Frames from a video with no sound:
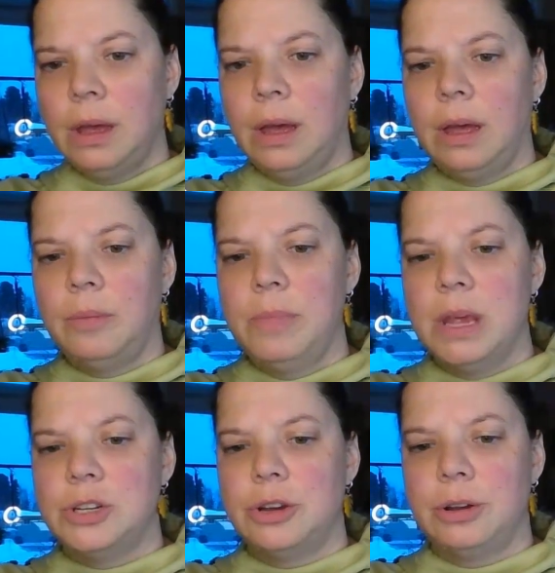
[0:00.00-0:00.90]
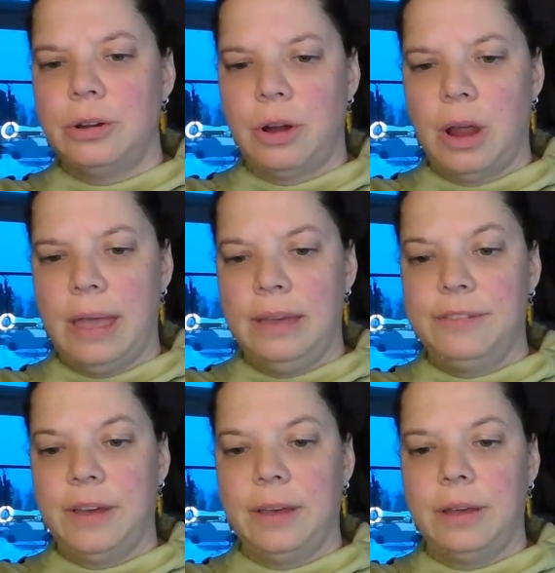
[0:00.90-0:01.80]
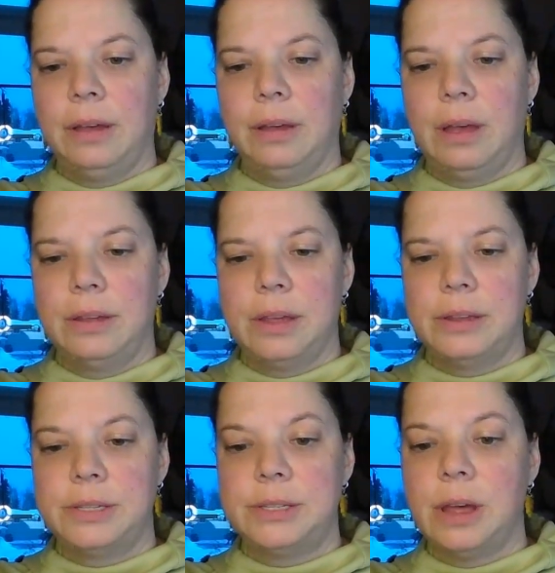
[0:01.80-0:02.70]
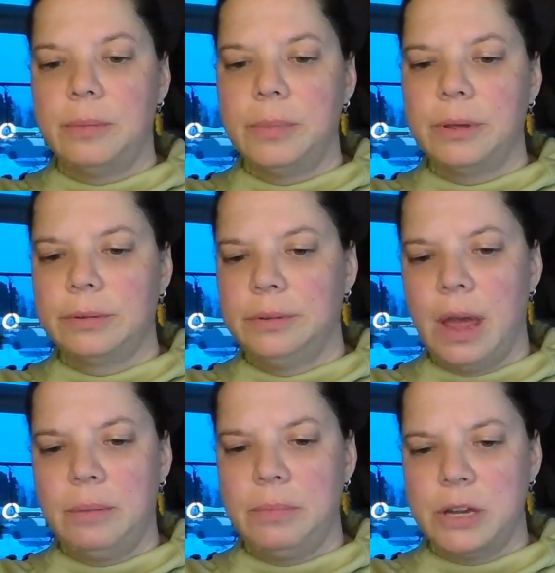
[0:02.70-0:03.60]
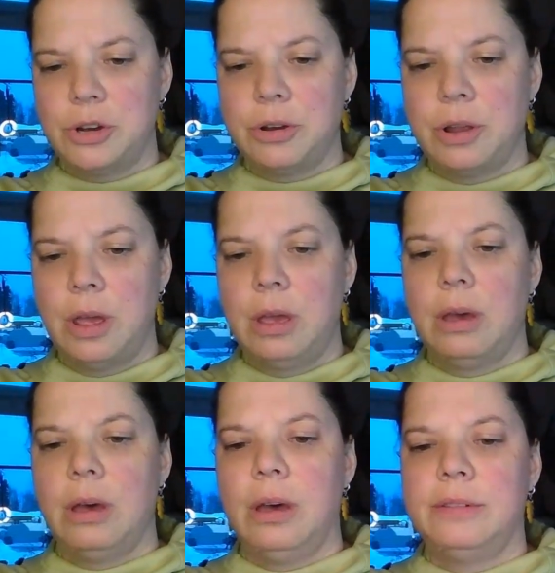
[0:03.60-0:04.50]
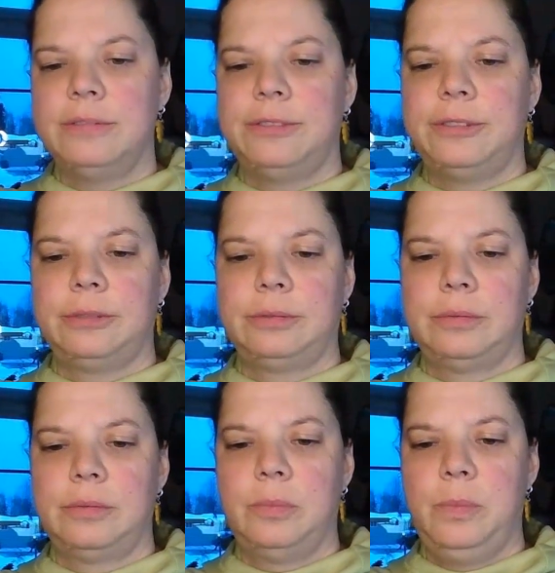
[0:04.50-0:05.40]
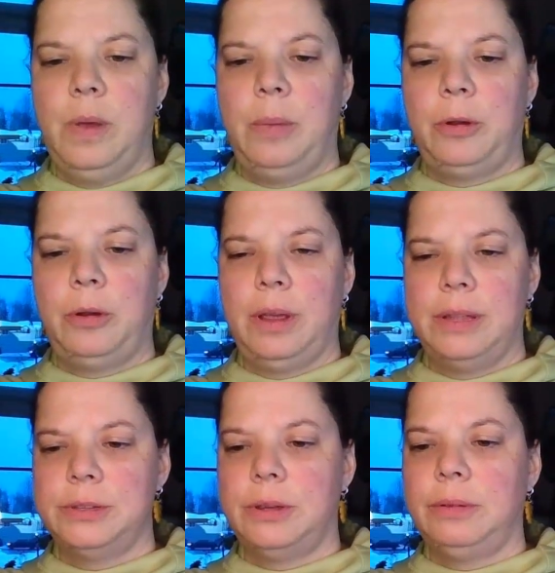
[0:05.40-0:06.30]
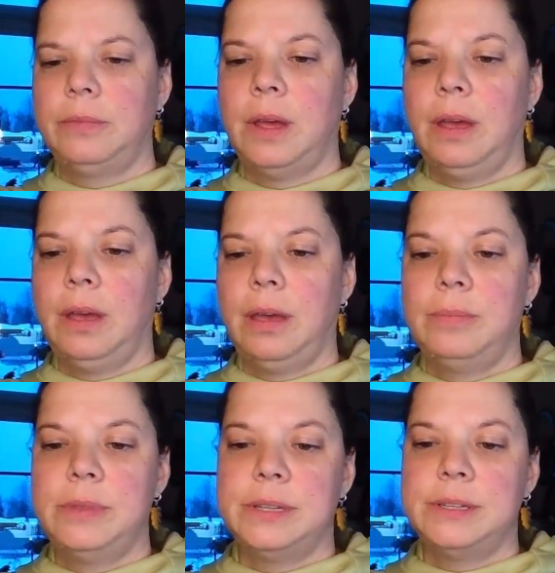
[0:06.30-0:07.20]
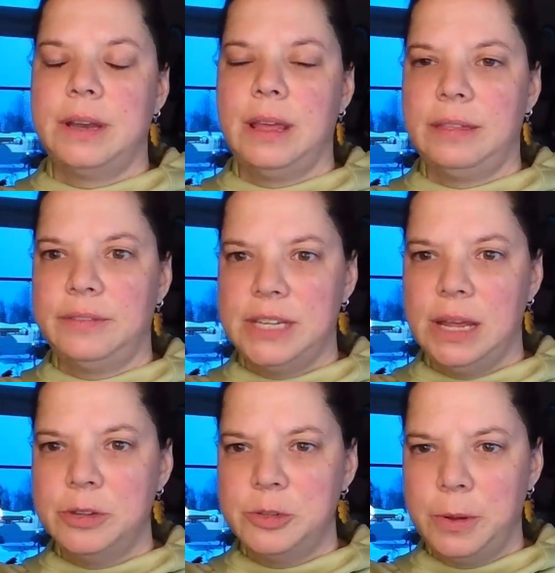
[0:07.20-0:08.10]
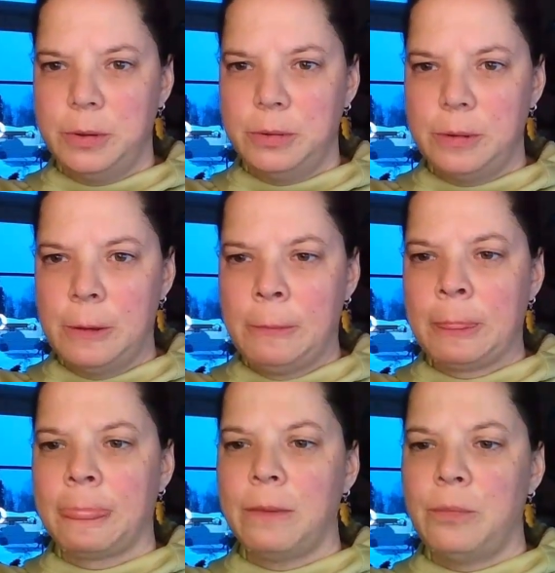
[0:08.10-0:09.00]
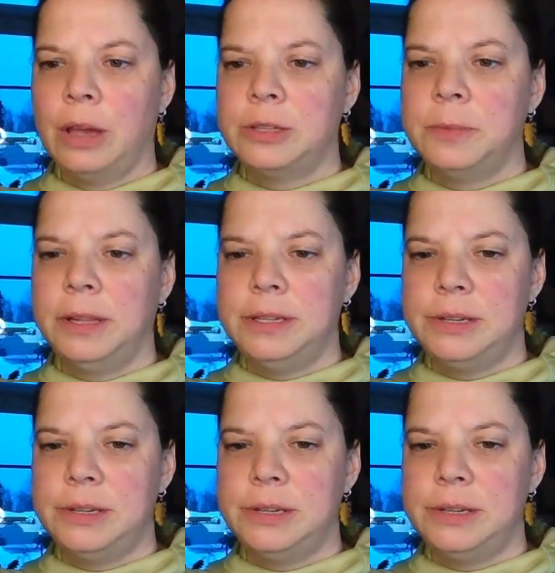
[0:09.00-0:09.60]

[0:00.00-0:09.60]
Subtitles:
a sum, not measured, of pepper and salt. This is 1/8 of a tablespoon, approximately